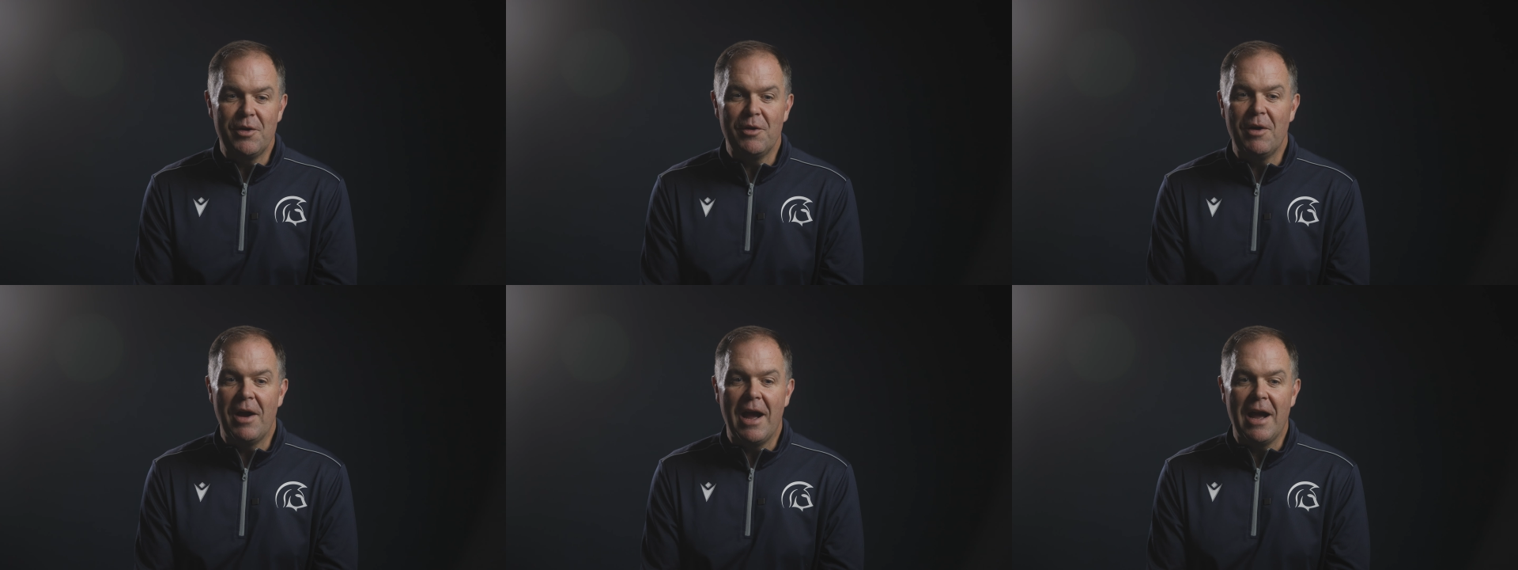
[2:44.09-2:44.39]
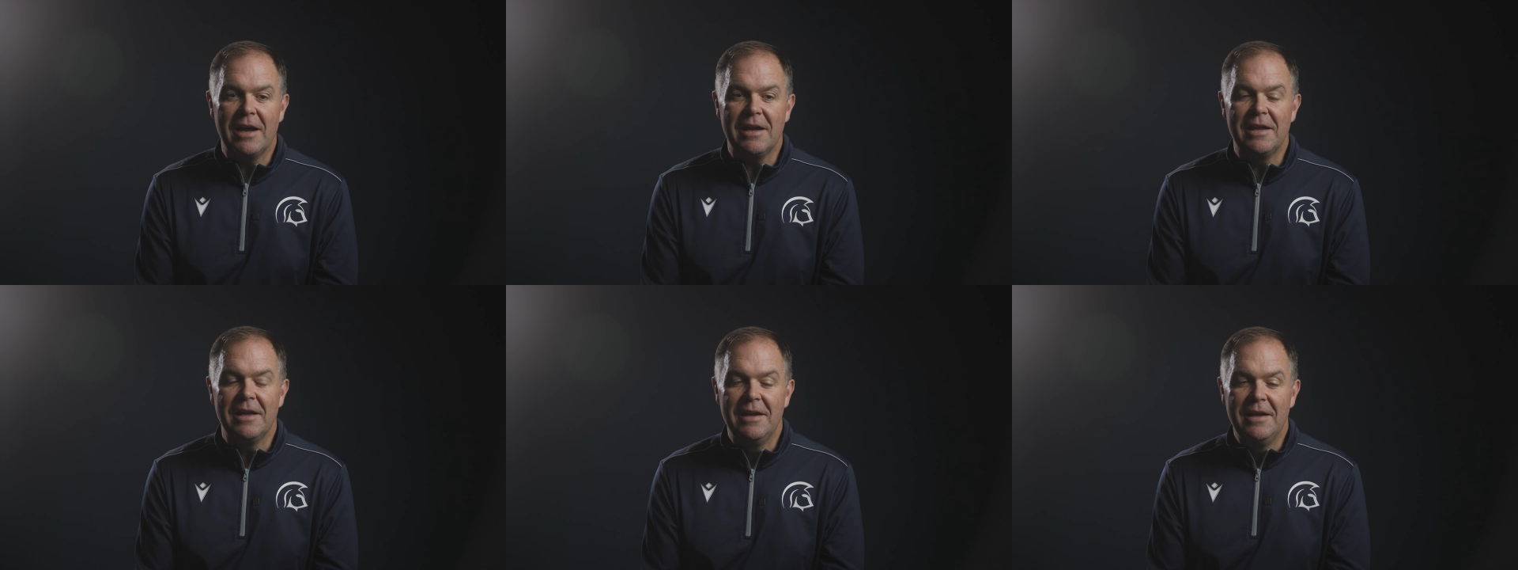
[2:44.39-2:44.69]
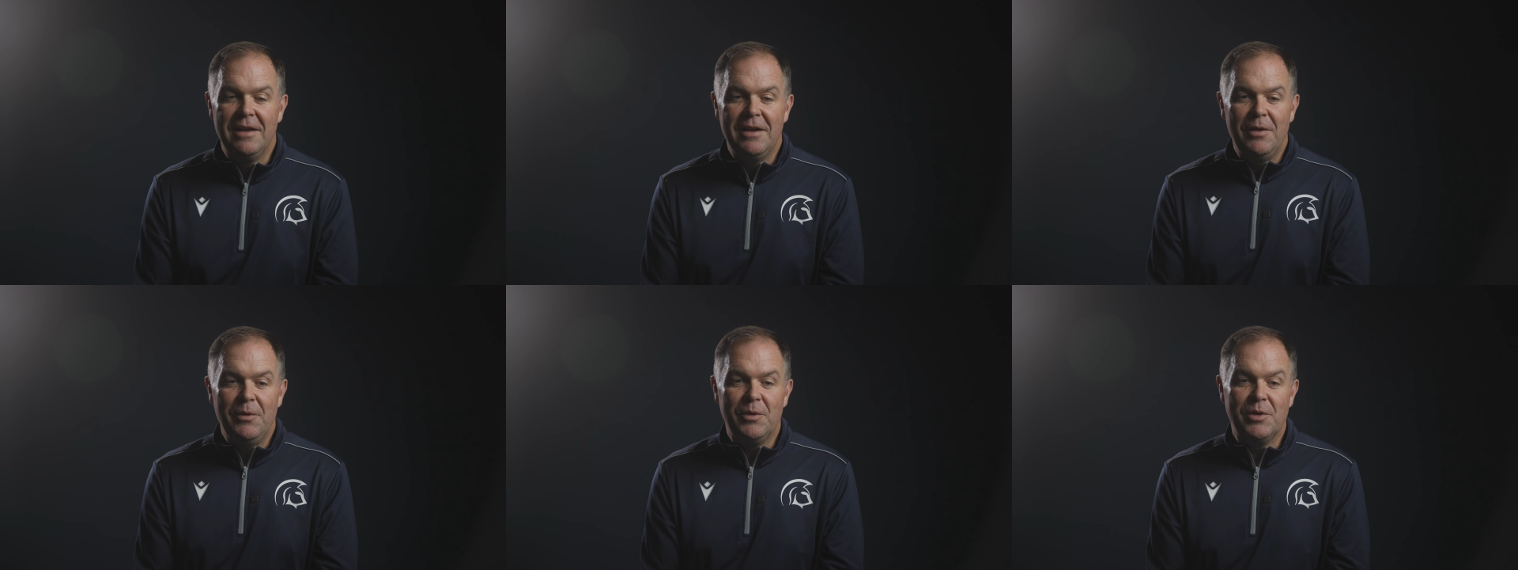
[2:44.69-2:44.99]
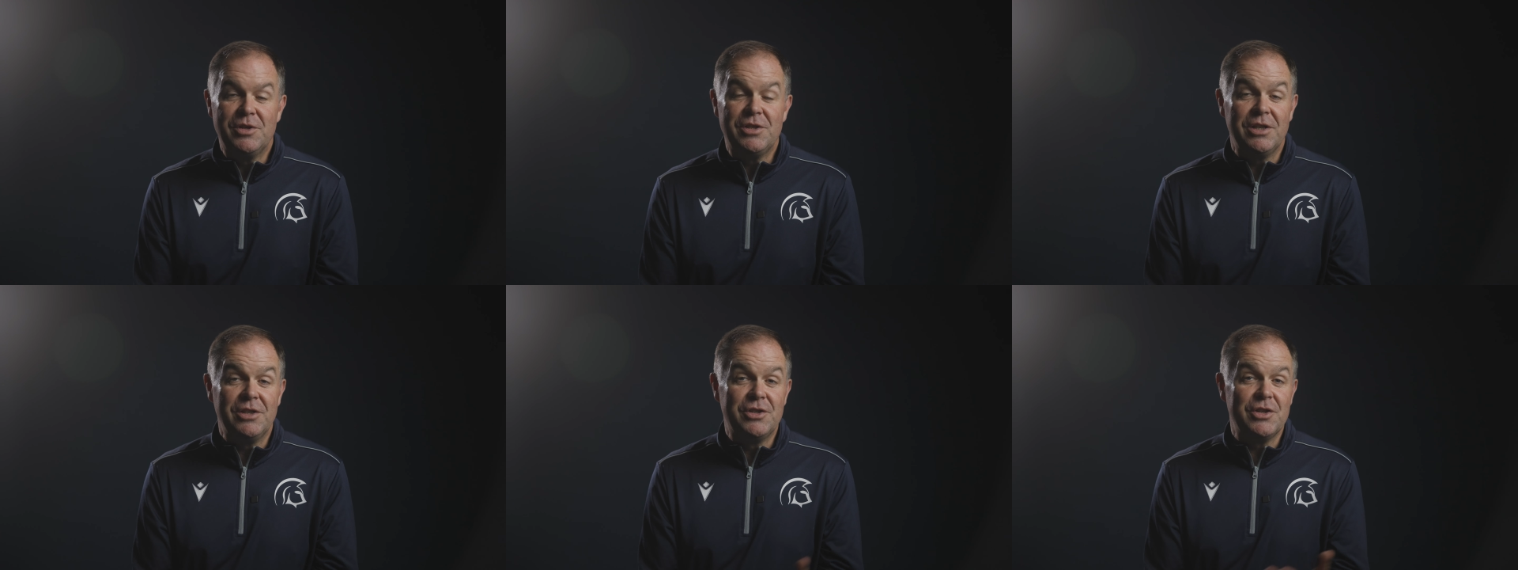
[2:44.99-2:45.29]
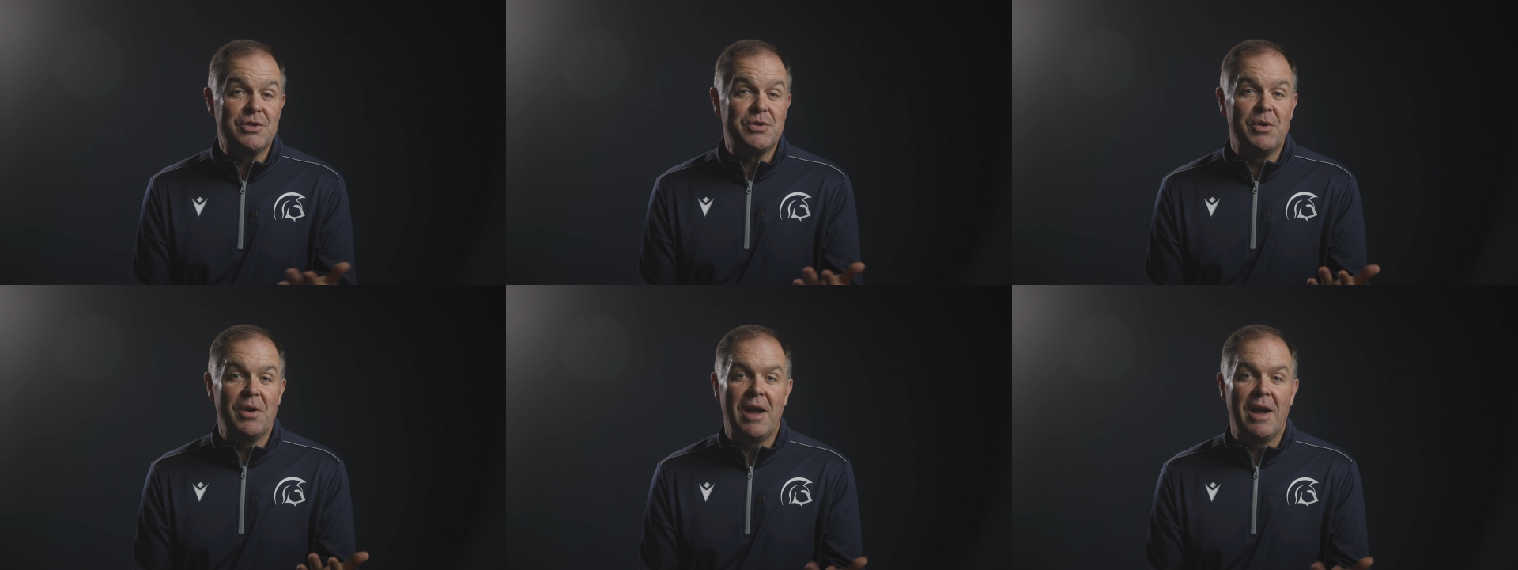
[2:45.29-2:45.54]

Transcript: crack when she just